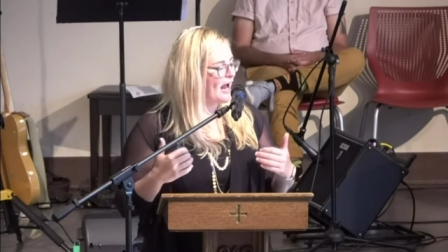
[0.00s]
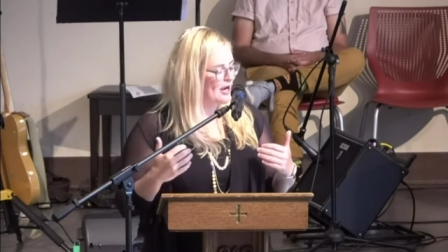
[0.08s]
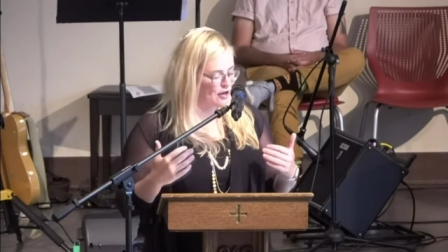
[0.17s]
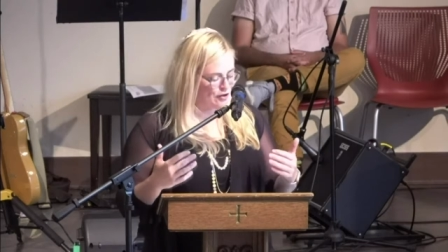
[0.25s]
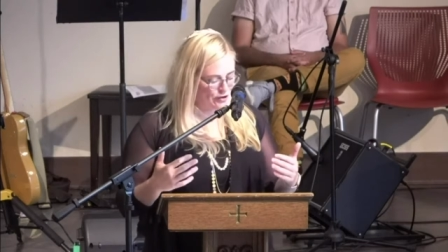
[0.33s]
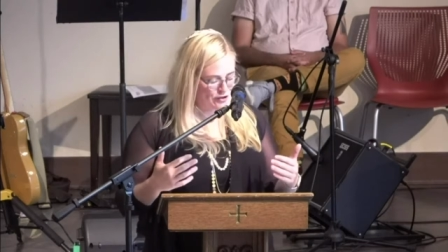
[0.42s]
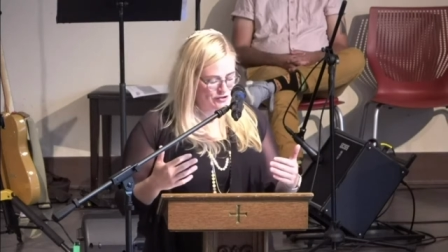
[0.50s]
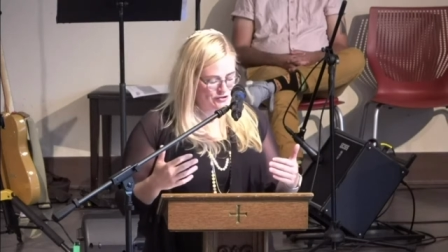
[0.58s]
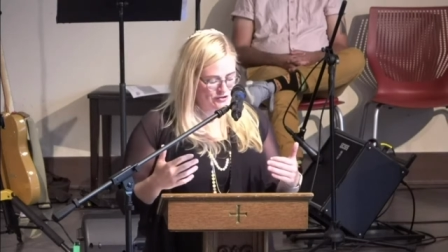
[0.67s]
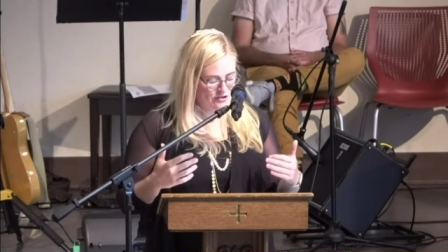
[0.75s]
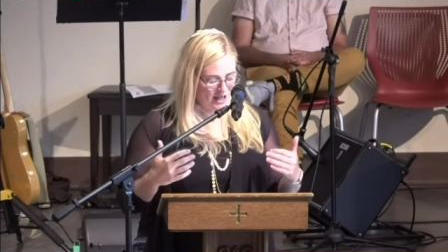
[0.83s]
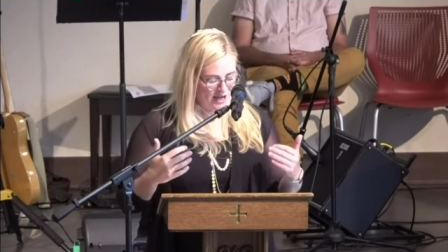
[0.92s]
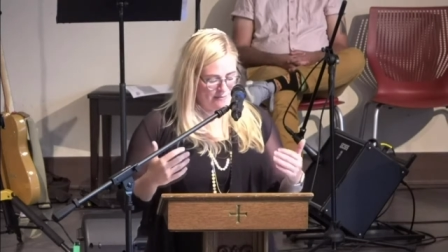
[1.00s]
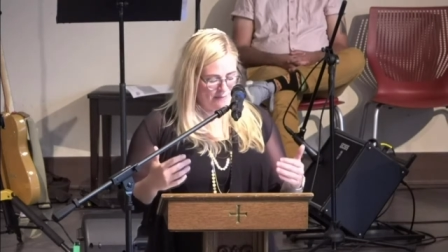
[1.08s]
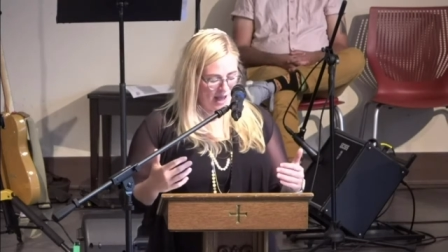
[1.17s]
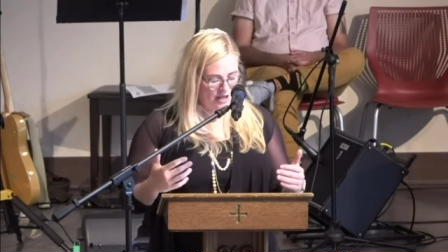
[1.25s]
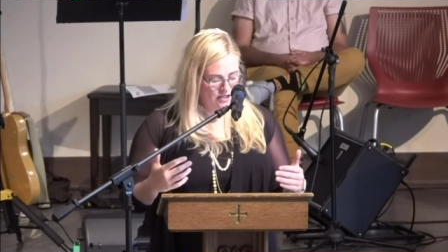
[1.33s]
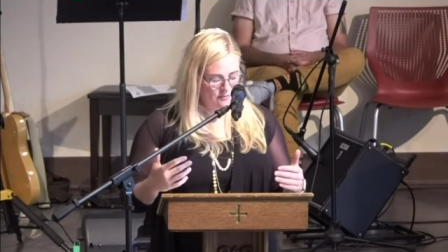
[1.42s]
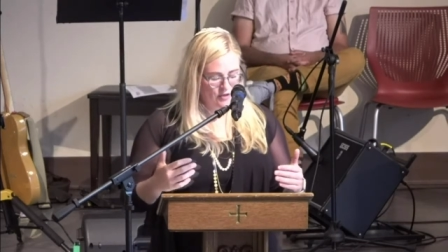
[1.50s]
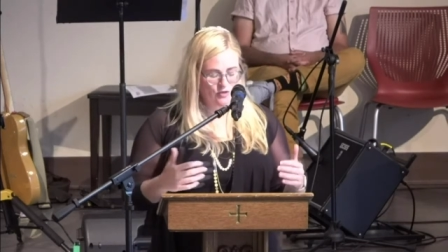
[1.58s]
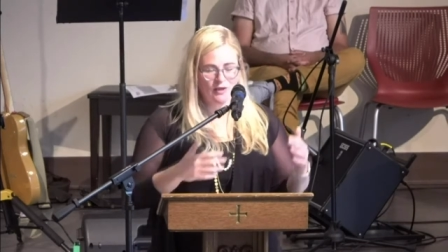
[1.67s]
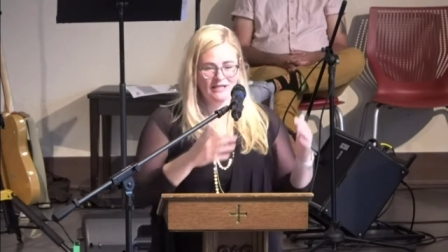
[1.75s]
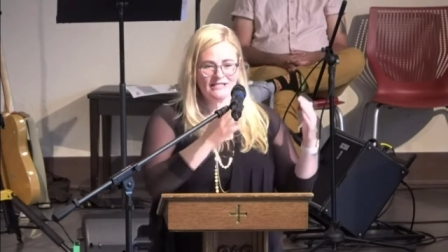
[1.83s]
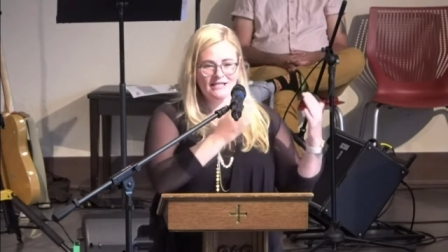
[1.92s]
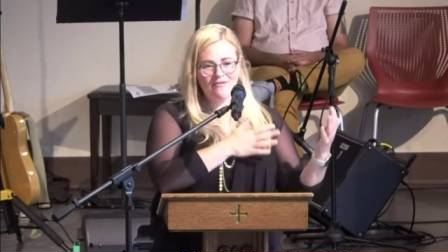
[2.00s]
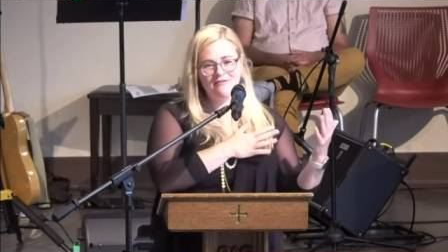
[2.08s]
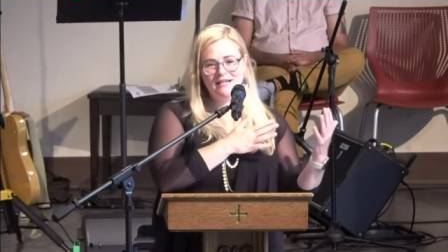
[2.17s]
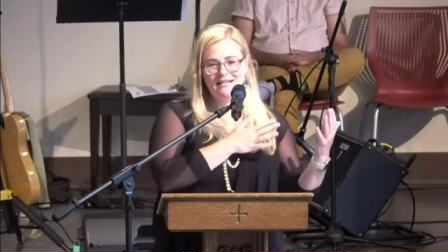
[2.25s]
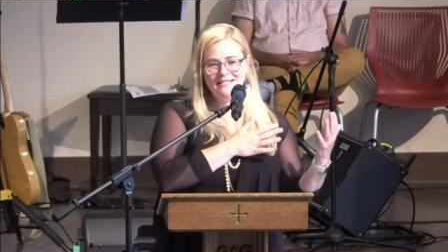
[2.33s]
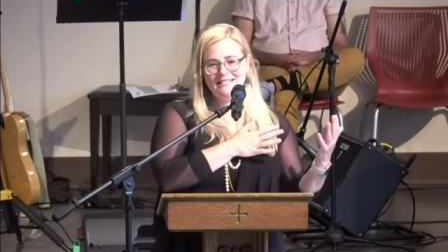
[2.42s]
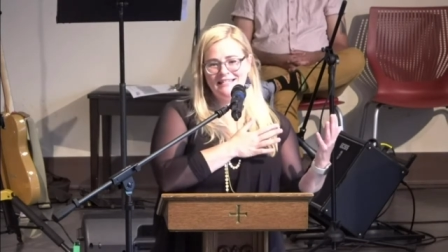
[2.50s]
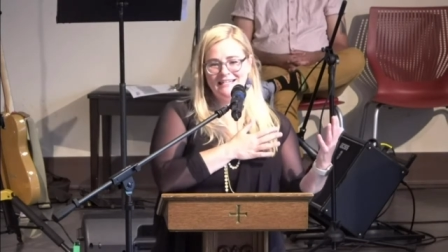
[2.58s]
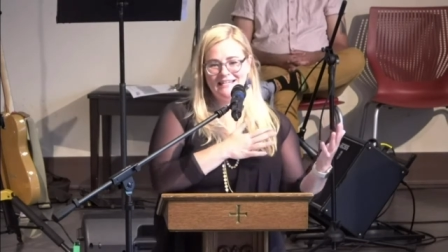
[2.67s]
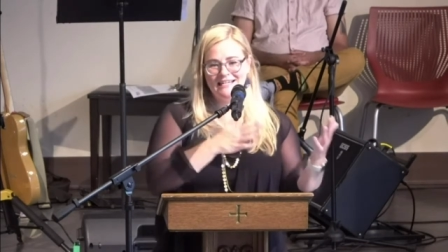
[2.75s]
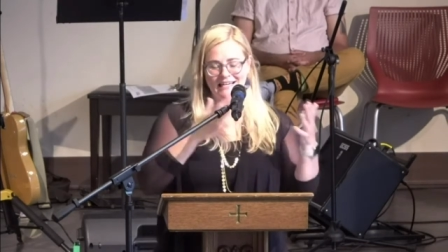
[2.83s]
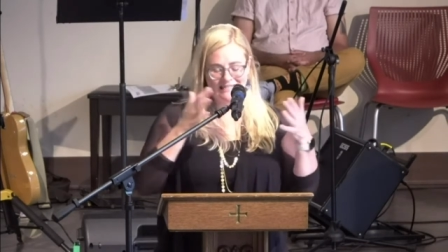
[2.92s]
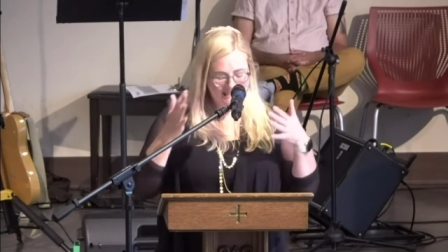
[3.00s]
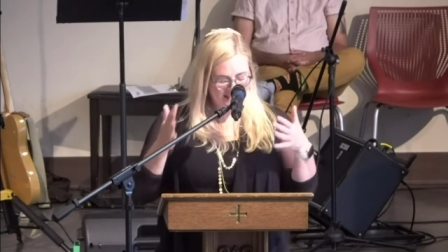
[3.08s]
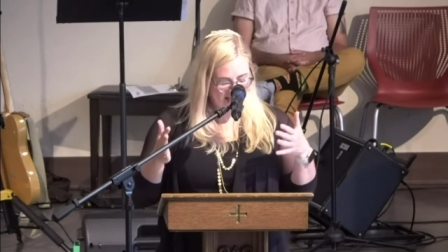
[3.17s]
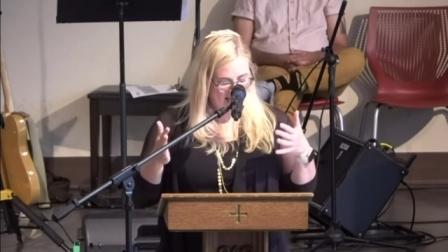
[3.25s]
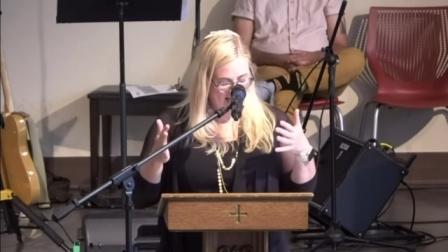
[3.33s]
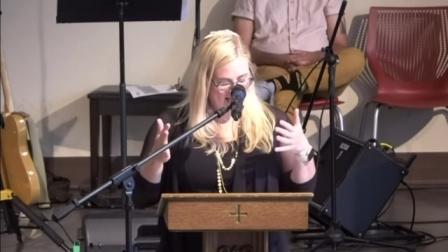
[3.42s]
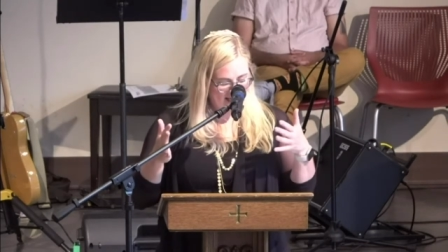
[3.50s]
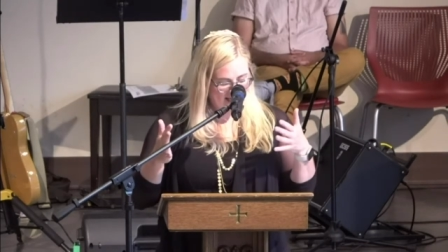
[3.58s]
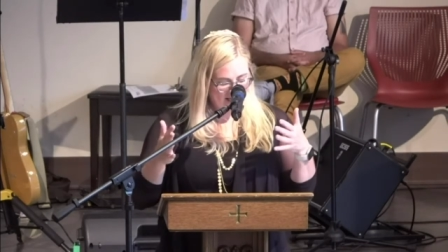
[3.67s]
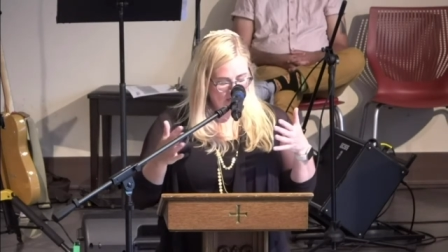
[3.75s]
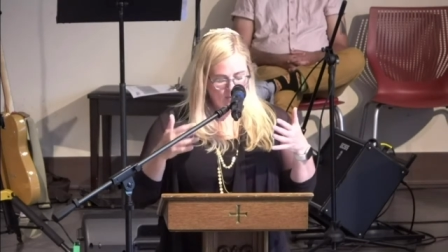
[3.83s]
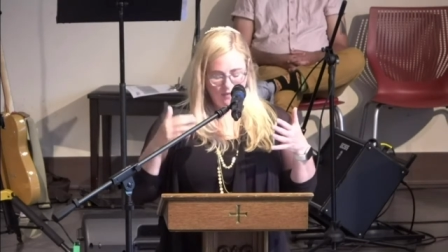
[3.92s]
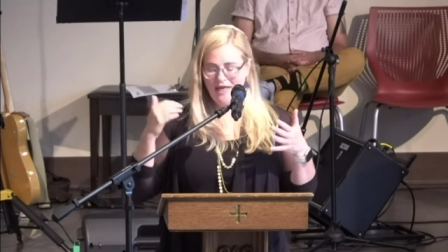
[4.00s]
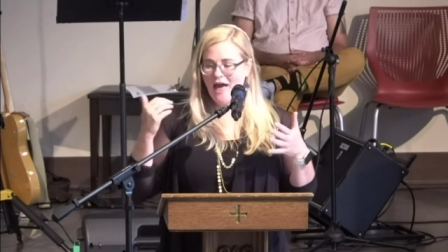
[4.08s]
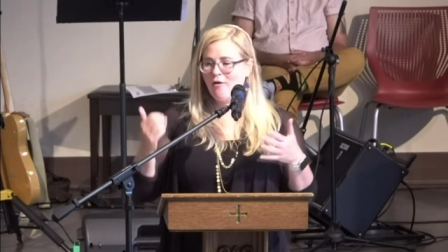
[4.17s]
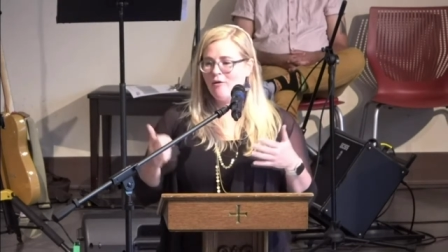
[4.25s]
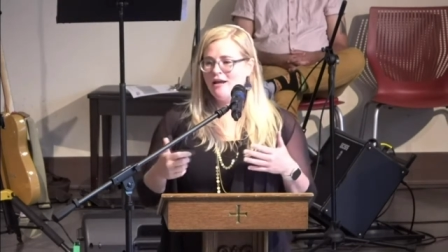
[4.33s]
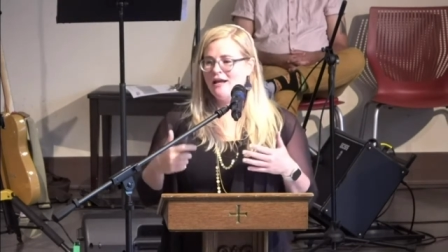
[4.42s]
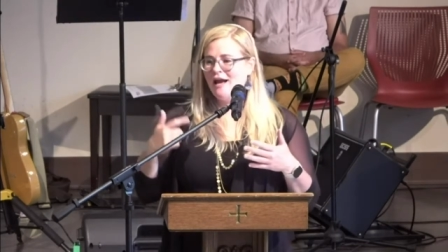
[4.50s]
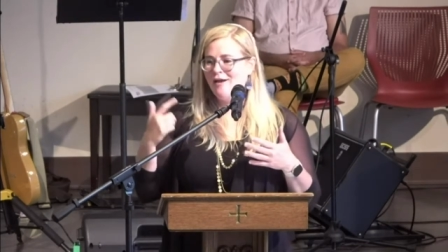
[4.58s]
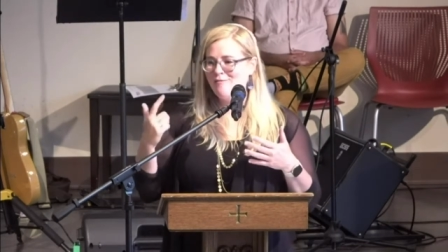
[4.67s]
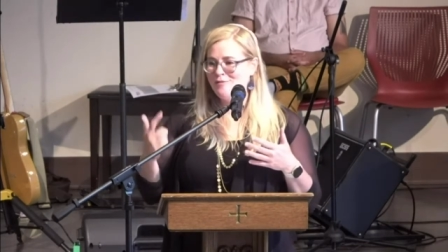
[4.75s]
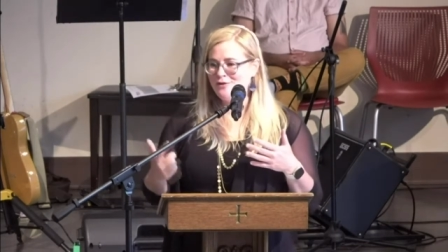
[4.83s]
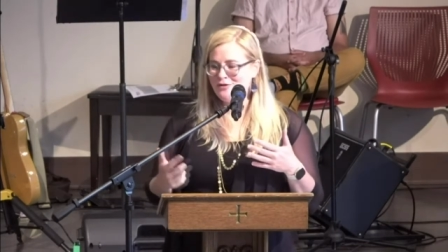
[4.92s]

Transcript: and nurtured and imagined between 70 CE and today, with equity and